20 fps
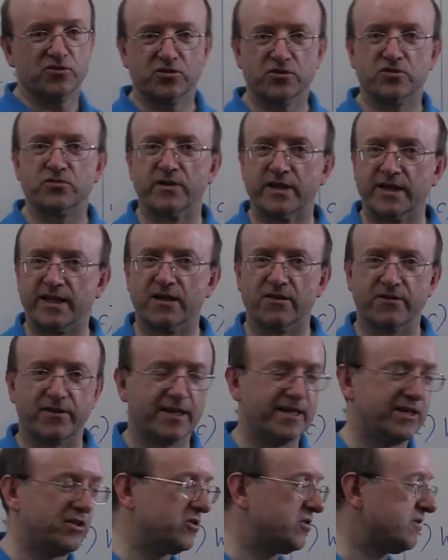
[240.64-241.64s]
just a straight
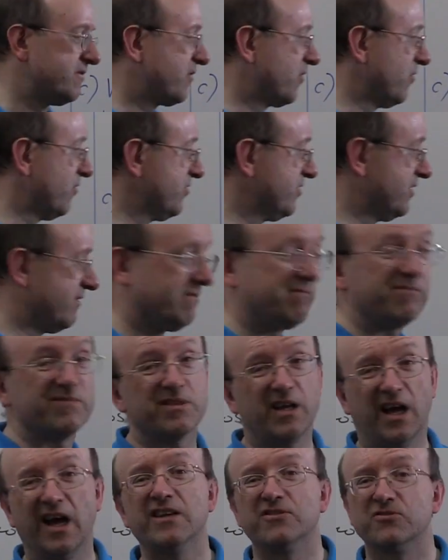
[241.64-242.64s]
calculation, of course, it's
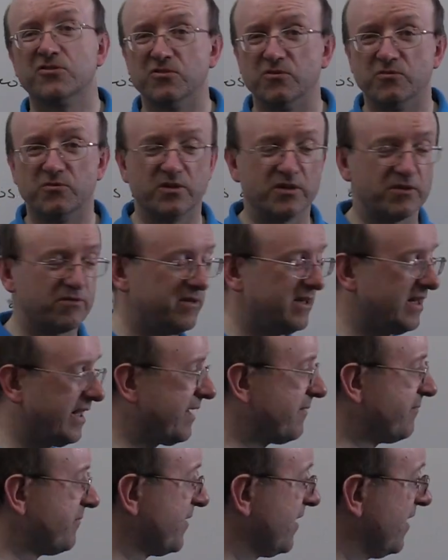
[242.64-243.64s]
high school work really,